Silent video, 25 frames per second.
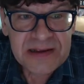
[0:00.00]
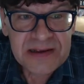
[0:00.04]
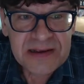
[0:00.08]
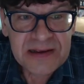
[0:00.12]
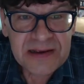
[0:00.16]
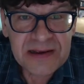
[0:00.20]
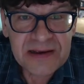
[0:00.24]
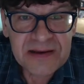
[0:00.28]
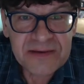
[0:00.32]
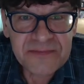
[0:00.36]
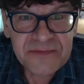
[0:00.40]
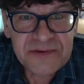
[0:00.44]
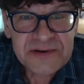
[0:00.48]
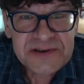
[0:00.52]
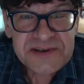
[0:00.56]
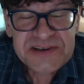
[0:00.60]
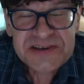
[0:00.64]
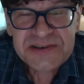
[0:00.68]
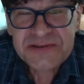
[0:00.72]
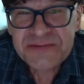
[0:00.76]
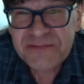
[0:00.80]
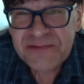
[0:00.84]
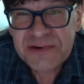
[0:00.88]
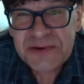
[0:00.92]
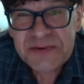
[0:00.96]
uh, for
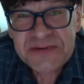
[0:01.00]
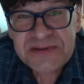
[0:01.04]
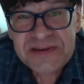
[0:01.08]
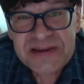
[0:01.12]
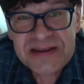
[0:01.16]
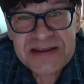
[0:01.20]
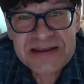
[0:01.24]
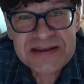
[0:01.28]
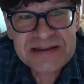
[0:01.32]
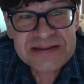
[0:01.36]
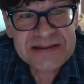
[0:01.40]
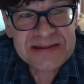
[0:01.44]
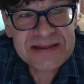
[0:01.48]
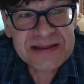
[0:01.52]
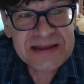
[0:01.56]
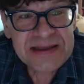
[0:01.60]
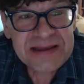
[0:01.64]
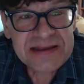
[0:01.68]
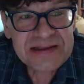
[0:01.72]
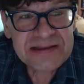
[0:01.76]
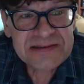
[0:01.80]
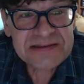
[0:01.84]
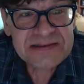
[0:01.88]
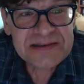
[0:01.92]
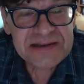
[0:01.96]
just routine
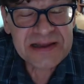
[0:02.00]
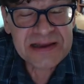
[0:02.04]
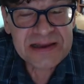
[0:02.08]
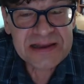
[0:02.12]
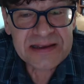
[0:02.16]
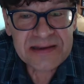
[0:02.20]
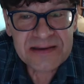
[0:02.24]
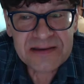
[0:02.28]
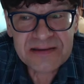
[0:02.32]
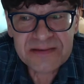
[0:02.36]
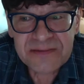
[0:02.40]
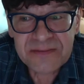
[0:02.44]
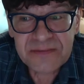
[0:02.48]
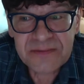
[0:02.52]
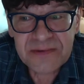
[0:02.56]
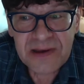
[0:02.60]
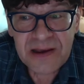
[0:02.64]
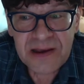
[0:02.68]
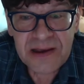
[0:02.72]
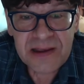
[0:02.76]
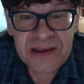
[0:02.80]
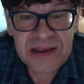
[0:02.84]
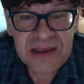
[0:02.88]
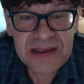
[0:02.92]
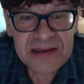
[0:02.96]
things, like
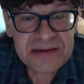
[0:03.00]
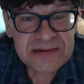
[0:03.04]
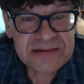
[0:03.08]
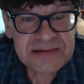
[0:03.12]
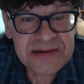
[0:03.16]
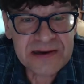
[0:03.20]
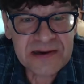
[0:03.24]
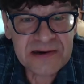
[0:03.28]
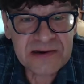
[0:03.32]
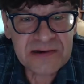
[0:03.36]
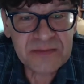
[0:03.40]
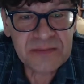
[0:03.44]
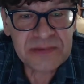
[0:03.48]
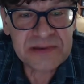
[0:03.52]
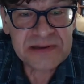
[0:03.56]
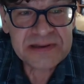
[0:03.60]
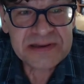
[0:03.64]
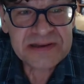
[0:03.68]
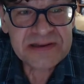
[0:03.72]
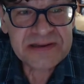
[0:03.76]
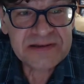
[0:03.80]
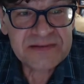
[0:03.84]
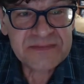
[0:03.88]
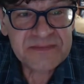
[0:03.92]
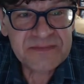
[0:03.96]
I had a
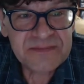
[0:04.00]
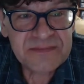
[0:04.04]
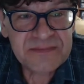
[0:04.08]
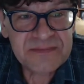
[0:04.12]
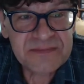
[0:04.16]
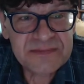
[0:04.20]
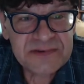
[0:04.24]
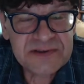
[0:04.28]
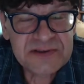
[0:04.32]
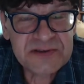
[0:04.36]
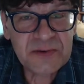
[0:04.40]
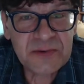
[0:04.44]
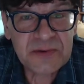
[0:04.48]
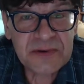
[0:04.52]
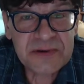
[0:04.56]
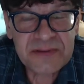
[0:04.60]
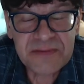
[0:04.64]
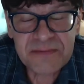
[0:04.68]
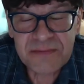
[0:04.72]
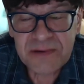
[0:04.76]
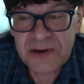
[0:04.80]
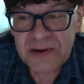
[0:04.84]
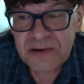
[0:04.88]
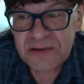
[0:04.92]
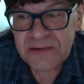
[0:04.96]
terribly sore
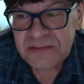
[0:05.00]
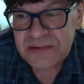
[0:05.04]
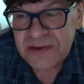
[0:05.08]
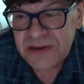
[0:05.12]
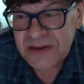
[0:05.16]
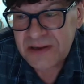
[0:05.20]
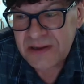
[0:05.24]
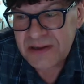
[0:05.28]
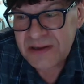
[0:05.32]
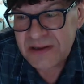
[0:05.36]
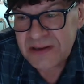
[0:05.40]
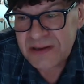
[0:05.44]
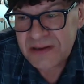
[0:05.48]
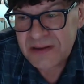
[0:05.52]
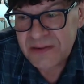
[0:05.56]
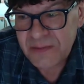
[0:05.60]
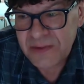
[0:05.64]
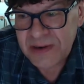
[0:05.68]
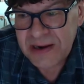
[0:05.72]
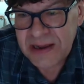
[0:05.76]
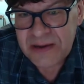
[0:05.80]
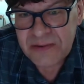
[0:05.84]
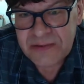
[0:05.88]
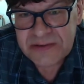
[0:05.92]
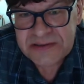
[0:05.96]
throat
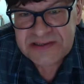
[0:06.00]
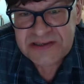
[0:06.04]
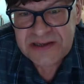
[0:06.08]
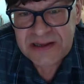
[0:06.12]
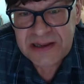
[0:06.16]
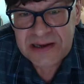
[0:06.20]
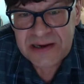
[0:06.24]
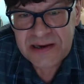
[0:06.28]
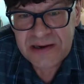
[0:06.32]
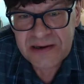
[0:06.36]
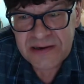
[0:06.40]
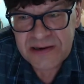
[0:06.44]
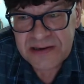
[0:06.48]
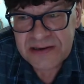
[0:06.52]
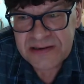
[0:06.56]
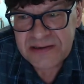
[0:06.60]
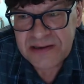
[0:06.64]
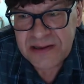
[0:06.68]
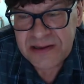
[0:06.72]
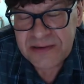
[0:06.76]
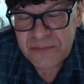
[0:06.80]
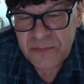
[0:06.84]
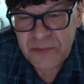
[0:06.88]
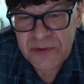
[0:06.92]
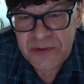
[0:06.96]
when I was there, and,
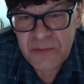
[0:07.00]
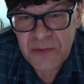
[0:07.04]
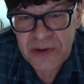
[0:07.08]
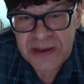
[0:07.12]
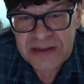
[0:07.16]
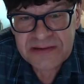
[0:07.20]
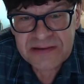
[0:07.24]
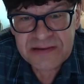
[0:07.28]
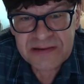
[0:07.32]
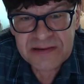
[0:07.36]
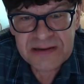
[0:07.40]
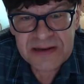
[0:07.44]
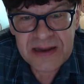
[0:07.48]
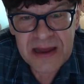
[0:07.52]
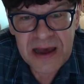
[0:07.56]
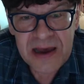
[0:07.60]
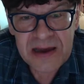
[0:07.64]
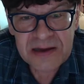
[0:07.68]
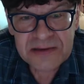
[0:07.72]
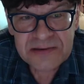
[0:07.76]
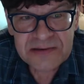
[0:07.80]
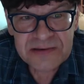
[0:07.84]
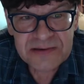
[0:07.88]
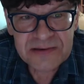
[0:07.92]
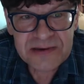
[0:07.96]
and we went to the
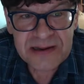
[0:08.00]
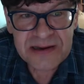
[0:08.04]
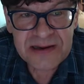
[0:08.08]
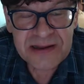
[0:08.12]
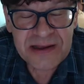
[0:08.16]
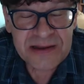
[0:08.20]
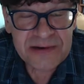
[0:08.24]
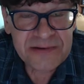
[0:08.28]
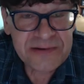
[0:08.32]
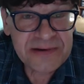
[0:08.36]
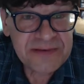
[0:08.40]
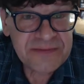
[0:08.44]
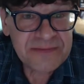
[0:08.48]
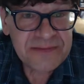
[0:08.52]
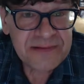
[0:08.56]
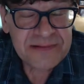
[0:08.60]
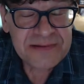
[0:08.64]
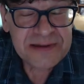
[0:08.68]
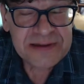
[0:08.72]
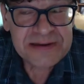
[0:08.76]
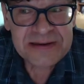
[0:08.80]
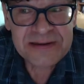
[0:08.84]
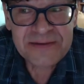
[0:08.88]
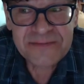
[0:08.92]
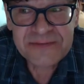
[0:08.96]
doctor. I don't even,
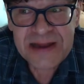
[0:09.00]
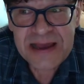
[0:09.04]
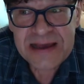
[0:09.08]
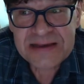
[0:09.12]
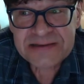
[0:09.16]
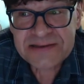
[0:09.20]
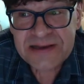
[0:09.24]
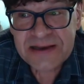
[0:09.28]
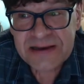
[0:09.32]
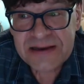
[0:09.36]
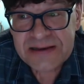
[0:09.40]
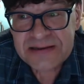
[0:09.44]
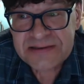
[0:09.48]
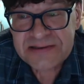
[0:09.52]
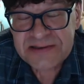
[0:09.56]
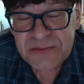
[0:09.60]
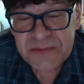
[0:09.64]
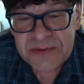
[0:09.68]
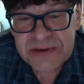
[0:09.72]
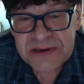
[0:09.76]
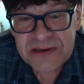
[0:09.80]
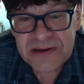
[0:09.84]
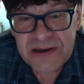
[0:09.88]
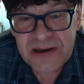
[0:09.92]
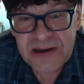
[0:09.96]
didn't even ask Isa
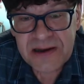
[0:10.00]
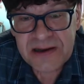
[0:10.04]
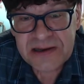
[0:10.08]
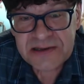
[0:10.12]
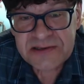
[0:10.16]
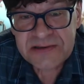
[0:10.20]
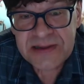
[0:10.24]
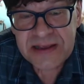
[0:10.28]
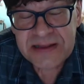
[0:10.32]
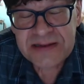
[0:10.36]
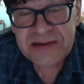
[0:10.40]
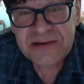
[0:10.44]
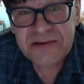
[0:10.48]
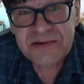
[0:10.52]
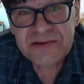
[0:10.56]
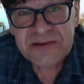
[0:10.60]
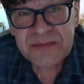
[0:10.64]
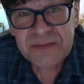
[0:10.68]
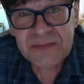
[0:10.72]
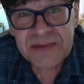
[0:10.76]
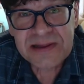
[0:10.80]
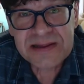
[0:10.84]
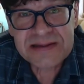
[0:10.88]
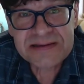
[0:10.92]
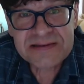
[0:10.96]
what it cost. Had to do
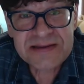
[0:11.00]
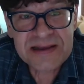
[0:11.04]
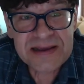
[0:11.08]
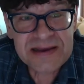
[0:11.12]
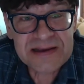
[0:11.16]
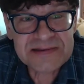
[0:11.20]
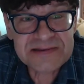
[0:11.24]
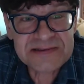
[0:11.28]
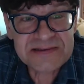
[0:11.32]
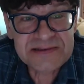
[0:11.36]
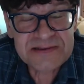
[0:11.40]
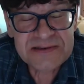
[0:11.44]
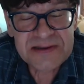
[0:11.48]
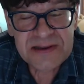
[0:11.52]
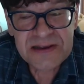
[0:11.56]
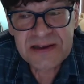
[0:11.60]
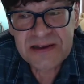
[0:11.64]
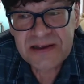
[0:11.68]
some blood tests,